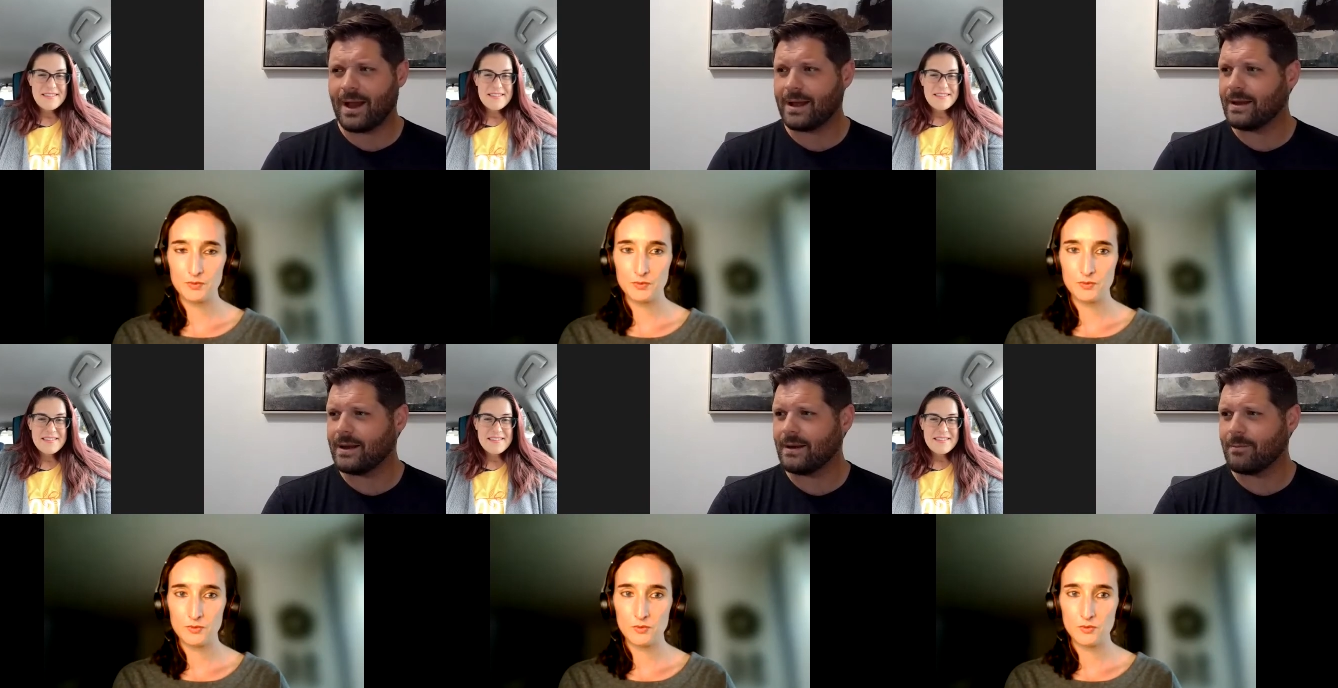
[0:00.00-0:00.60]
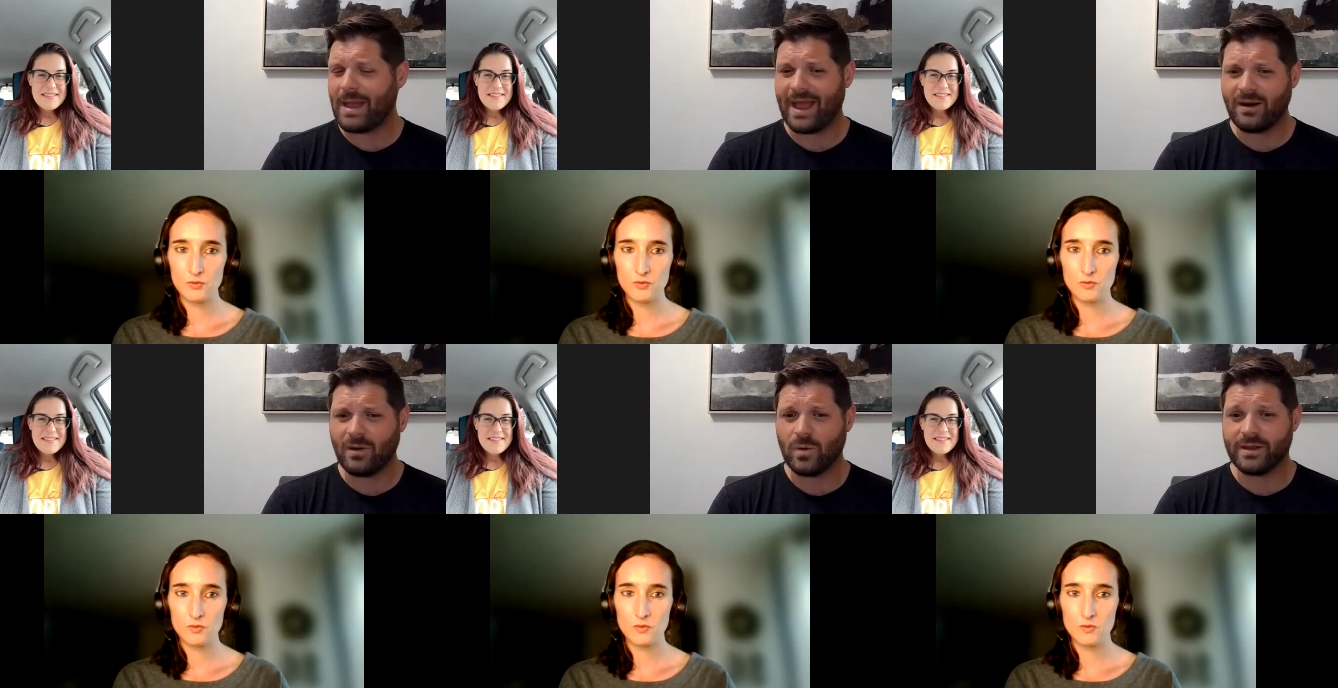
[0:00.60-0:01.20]
Speaker 1: on a
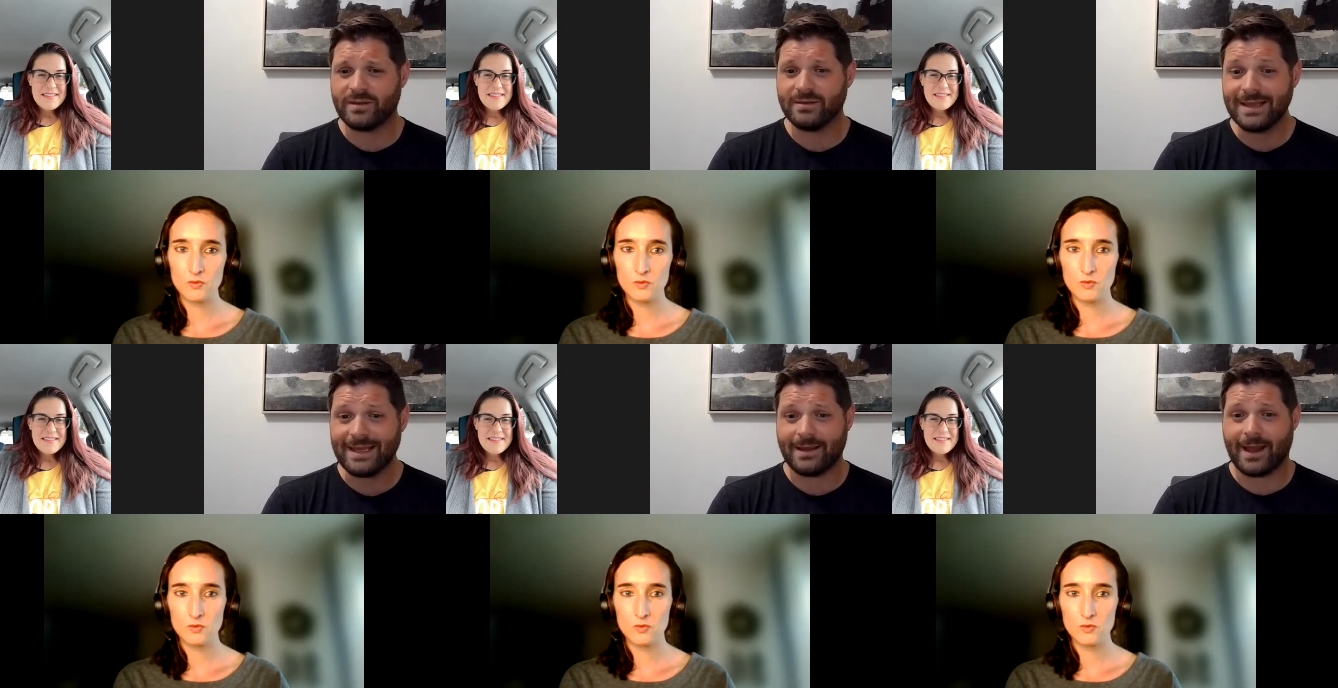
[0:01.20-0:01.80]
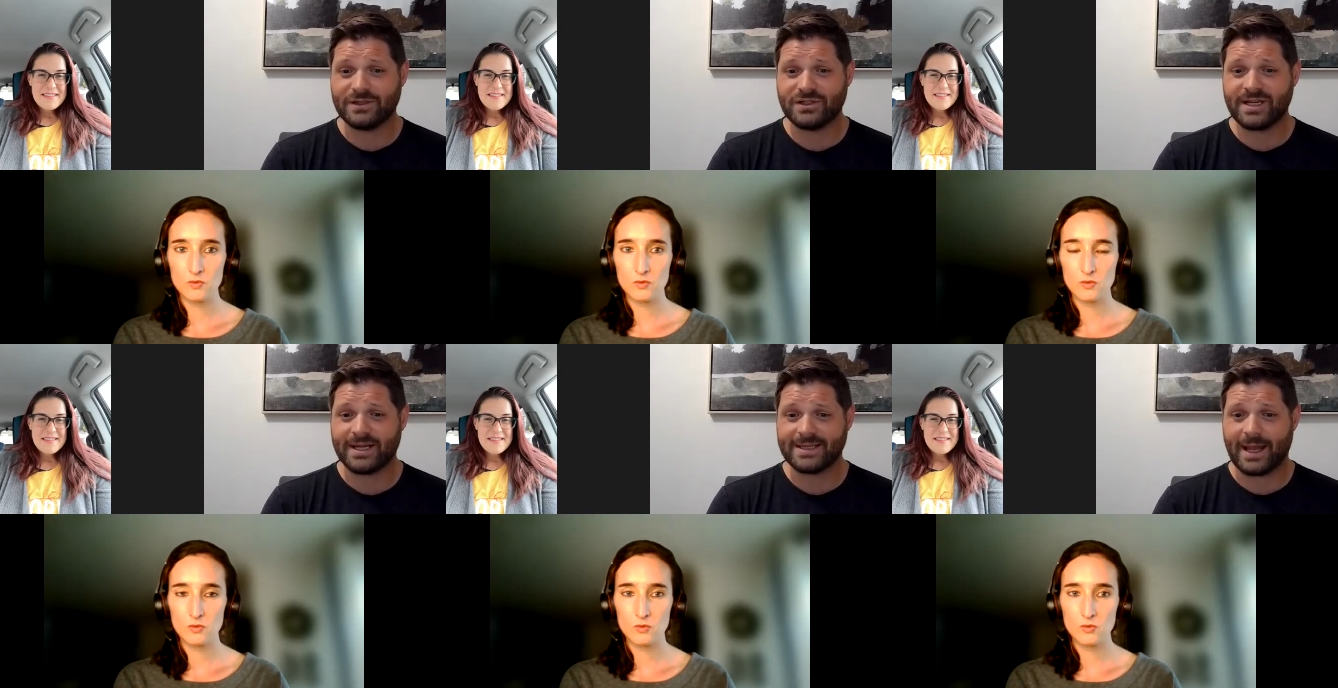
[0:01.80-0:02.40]
panel with lee at
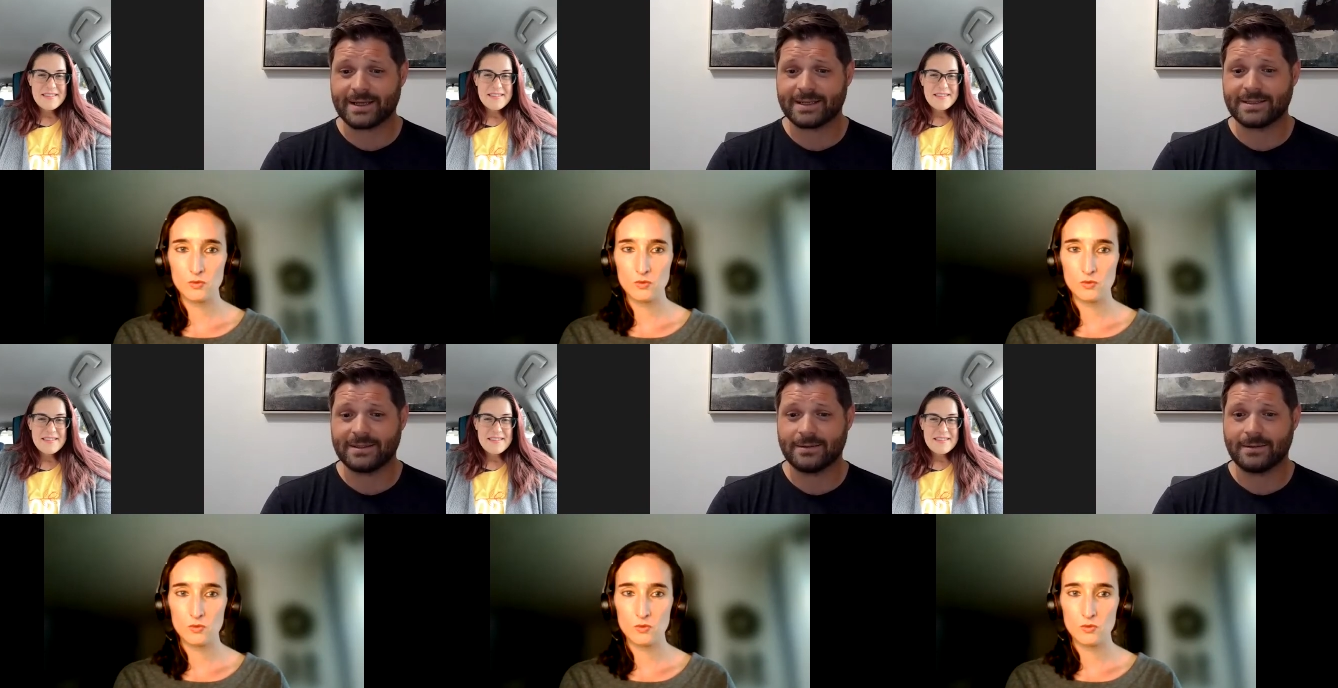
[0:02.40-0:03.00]
gsx